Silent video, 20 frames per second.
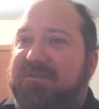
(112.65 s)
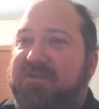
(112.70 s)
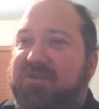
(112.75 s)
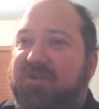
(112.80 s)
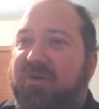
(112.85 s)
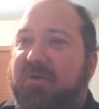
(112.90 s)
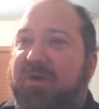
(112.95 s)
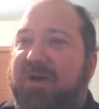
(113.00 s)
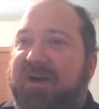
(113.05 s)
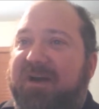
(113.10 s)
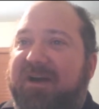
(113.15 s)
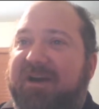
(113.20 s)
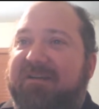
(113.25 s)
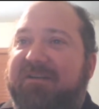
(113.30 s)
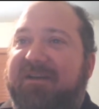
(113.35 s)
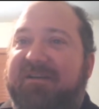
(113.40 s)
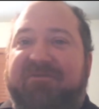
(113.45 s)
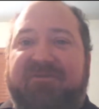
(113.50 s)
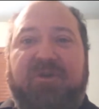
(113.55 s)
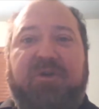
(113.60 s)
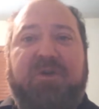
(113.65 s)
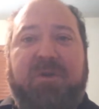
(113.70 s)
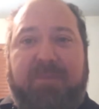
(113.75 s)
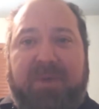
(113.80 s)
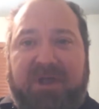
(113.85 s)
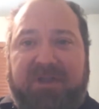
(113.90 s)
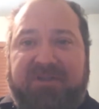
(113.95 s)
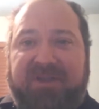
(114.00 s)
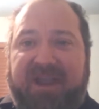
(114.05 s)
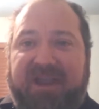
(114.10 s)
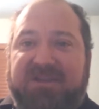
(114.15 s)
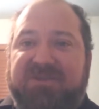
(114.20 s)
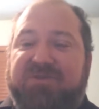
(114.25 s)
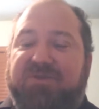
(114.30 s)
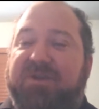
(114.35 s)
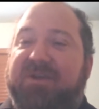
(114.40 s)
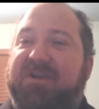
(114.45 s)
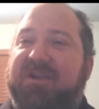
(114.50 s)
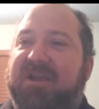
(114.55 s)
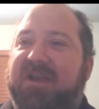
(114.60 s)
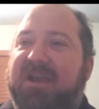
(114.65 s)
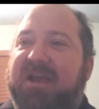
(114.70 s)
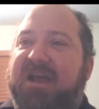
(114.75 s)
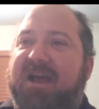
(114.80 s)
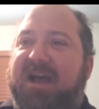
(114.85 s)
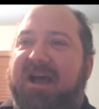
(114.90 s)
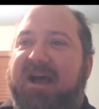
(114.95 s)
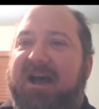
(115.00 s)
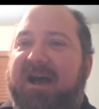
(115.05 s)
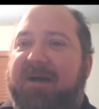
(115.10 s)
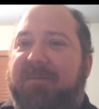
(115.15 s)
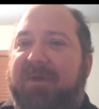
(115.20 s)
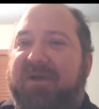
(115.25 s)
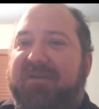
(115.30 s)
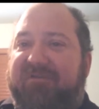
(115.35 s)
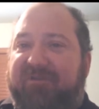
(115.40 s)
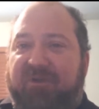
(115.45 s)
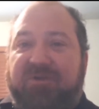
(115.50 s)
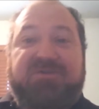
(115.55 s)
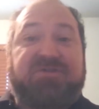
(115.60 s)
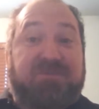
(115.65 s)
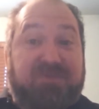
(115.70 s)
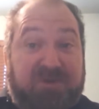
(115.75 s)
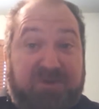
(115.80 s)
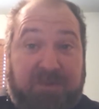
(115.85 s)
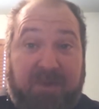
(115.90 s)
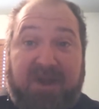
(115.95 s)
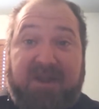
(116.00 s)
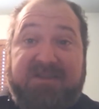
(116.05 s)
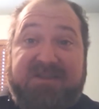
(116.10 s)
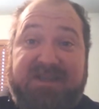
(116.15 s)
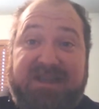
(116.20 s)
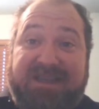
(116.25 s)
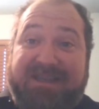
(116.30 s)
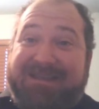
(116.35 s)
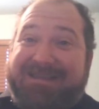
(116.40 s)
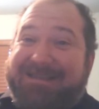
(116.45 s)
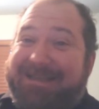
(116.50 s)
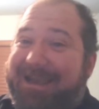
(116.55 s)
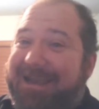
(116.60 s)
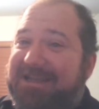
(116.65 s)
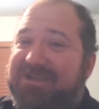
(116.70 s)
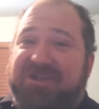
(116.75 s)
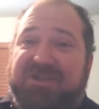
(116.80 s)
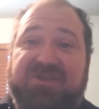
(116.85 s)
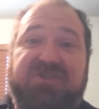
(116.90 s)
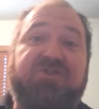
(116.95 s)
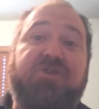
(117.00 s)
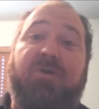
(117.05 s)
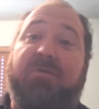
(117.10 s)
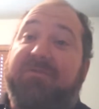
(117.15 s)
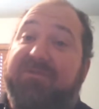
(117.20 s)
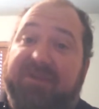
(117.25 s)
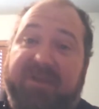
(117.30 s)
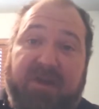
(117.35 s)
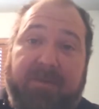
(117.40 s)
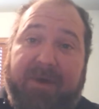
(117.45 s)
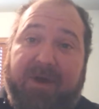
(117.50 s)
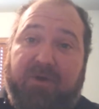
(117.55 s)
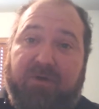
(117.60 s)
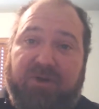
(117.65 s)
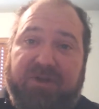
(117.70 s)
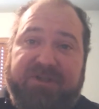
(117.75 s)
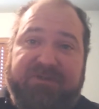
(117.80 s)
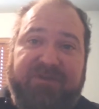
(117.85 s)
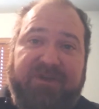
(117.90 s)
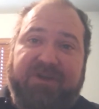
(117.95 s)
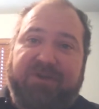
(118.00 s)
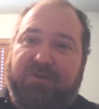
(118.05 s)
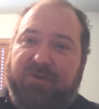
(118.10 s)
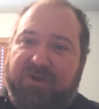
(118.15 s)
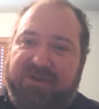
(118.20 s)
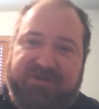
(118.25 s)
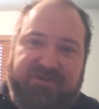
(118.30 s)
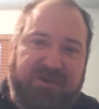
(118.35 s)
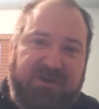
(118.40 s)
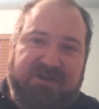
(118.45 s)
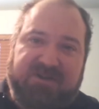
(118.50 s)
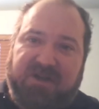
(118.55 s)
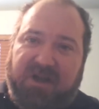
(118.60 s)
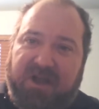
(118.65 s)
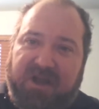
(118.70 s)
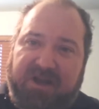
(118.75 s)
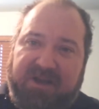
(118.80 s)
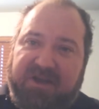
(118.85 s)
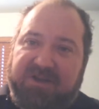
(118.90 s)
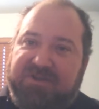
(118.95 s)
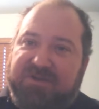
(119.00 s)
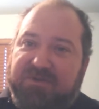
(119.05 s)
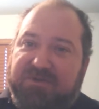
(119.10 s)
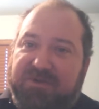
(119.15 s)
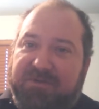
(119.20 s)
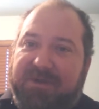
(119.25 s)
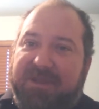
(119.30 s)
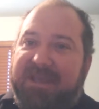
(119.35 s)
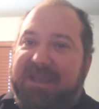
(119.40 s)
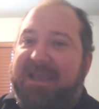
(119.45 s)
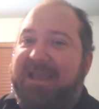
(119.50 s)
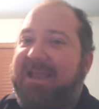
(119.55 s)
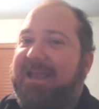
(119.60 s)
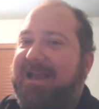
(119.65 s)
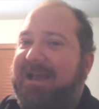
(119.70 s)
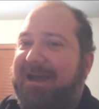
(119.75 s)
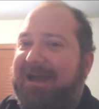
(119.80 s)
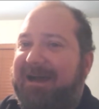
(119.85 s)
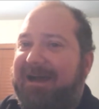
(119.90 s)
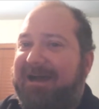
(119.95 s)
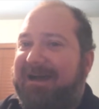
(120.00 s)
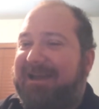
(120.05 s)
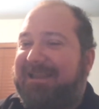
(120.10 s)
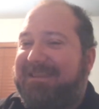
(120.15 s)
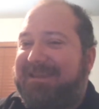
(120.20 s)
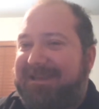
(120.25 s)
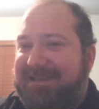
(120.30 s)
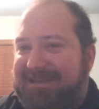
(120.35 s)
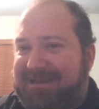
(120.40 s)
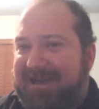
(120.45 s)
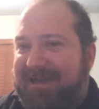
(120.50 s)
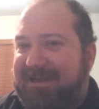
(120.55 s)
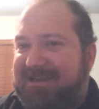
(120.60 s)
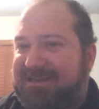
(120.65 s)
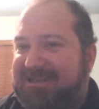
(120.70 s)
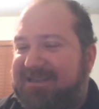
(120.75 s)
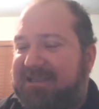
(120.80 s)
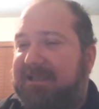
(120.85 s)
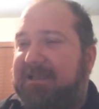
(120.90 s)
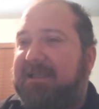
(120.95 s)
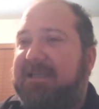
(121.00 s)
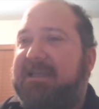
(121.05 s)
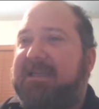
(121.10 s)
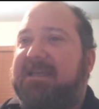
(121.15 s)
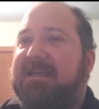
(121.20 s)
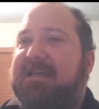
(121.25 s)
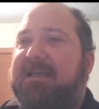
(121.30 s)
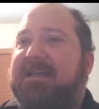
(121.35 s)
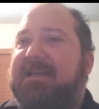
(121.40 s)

So I feel compelled to answer it. My first response is I just don't think about CrossFit. CrossFit is an un-issue to me. I think it's kind of silly.